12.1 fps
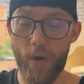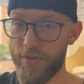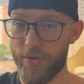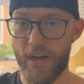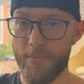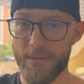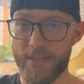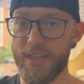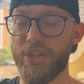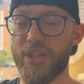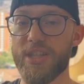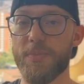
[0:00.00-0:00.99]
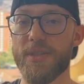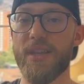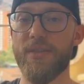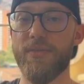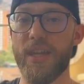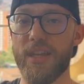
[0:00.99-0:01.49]
other competition
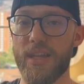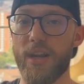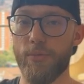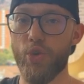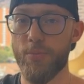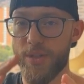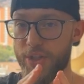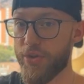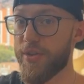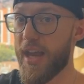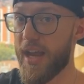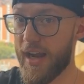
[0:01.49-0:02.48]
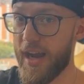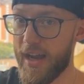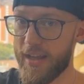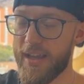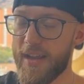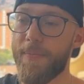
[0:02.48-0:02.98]
specifically in that room, and you're that
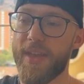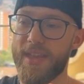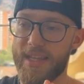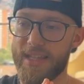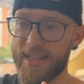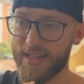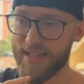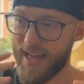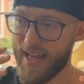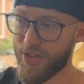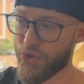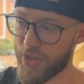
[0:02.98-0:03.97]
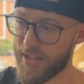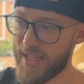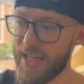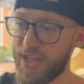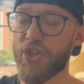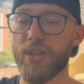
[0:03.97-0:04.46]
guy. And this is
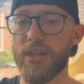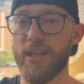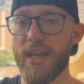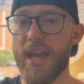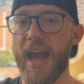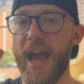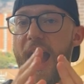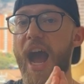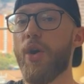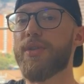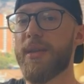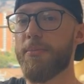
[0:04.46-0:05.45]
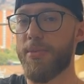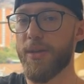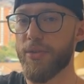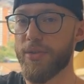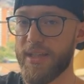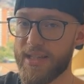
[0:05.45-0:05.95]
strategically how they
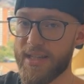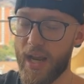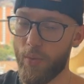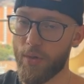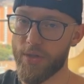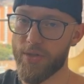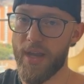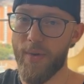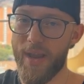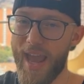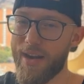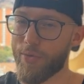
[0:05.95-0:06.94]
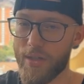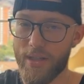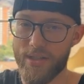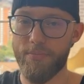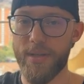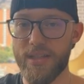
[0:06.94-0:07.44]
build these networks. That way everyone
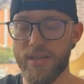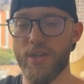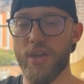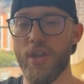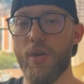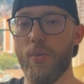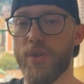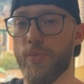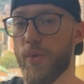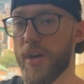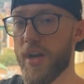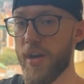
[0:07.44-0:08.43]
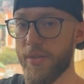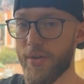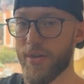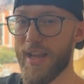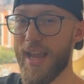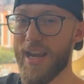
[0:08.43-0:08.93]
does business with one
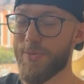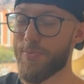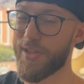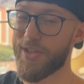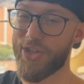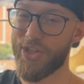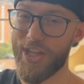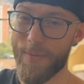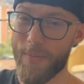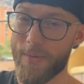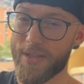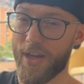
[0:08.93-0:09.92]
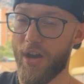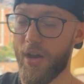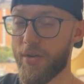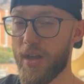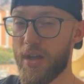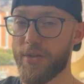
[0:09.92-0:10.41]
another. And it's pretty cheap. I mean, it's like
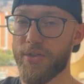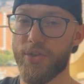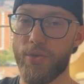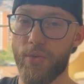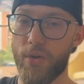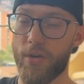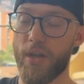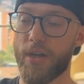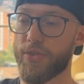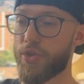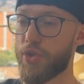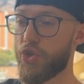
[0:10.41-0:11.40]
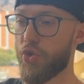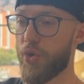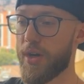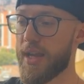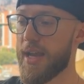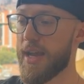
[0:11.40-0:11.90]
$100, $200 to
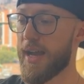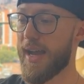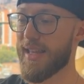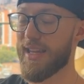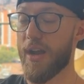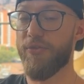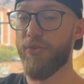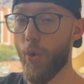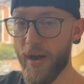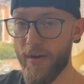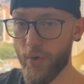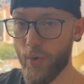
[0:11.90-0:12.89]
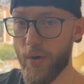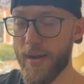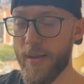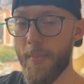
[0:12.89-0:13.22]
join. It's not for everyone,